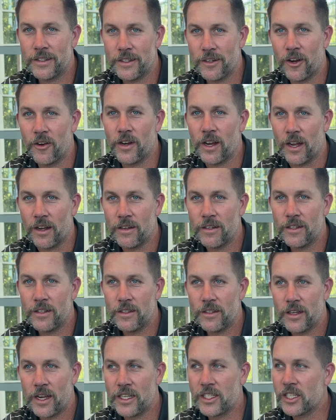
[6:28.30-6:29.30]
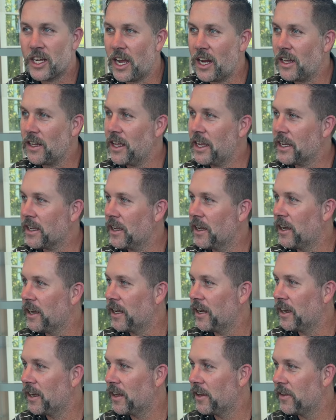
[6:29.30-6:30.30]
Oh yeah, that's. It's kind of like
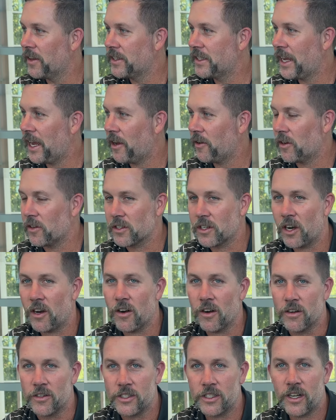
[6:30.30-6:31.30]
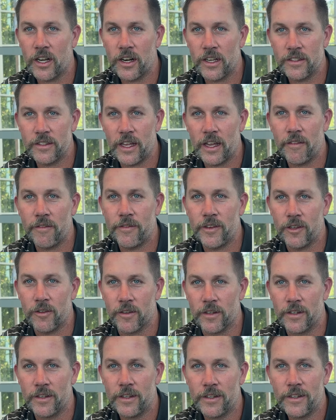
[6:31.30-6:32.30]
the town on cars. It kind of has that
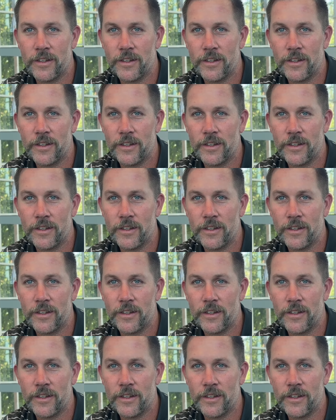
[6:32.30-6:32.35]
feeling.